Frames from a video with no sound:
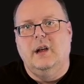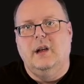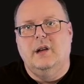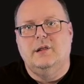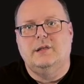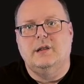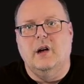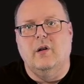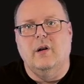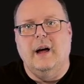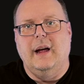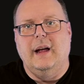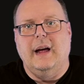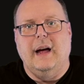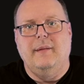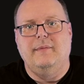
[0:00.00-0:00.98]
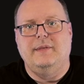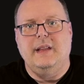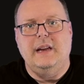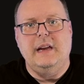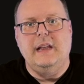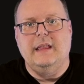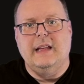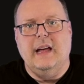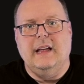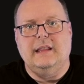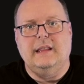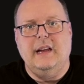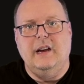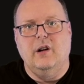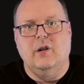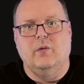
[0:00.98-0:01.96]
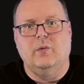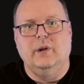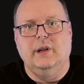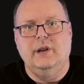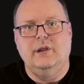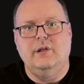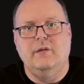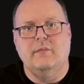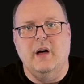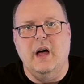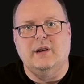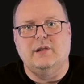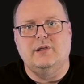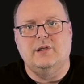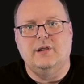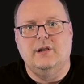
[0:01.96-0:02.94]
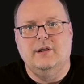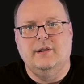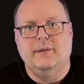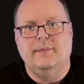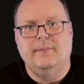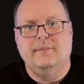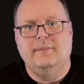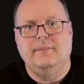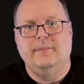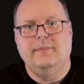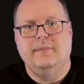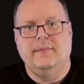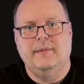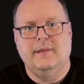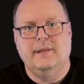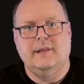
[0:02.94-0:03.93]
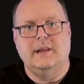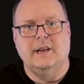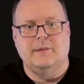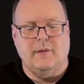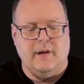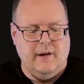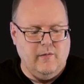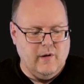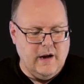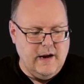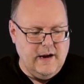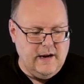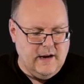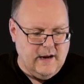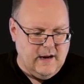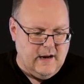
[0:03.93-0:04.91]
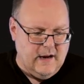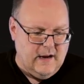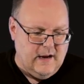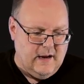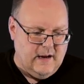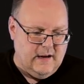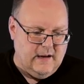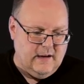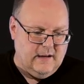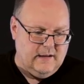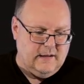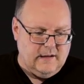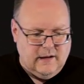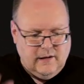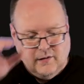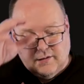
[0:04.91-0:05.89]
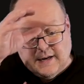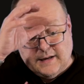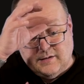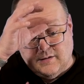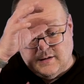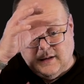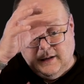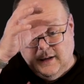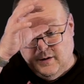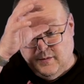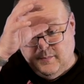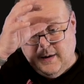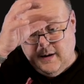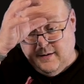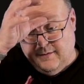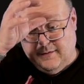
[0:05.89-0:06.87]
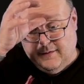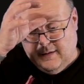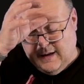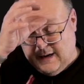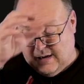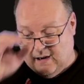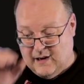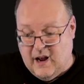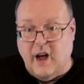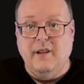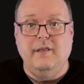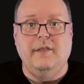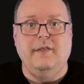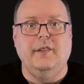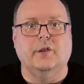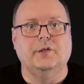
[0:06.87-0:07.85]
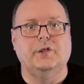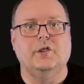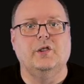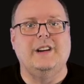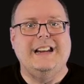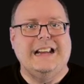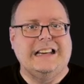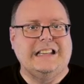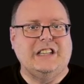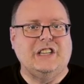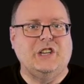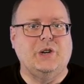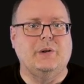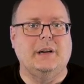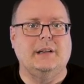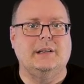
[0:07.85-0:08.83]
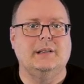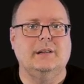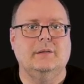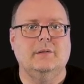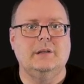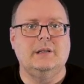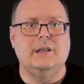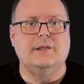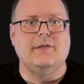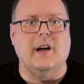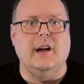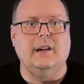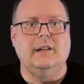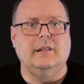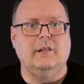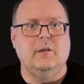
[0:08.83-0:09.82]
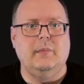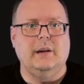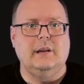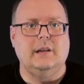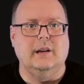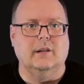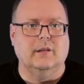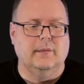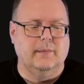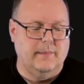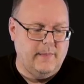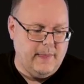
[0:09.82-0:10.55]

So I, I'm thinking that they don't really do much. That's probably why it looks like there's a little bit of like unfilteredness to it, which is fine, no big deal.